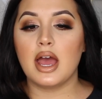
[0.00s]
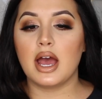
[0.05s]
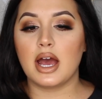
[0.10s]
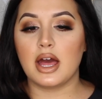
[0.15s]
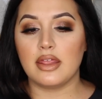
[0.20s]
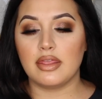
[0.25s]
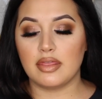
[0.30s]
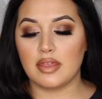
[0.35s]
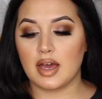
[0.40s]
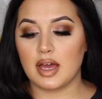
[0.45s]

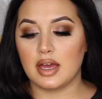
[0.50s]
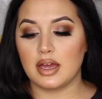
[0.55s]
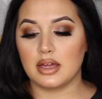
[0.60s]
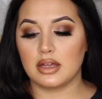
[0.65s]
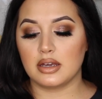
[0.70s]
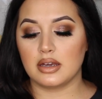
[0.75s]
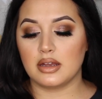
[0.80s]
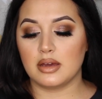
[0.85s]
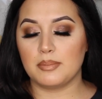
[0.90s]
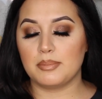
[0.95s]
and
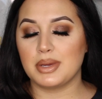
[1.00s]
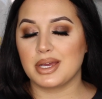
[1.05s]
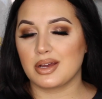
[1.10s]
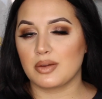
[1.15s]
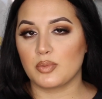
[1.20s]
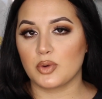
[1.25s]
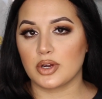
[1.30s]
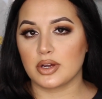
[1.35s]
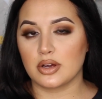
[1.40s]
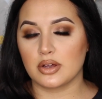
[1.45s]
then pick
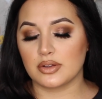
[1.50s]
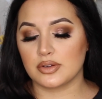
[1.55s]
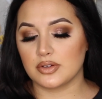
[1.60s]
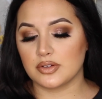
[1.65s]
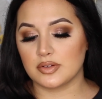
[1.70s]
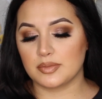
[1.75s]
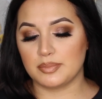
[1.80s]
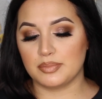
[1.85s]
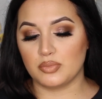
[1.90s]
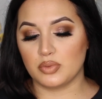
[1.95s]
up more
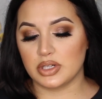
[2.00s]
colors,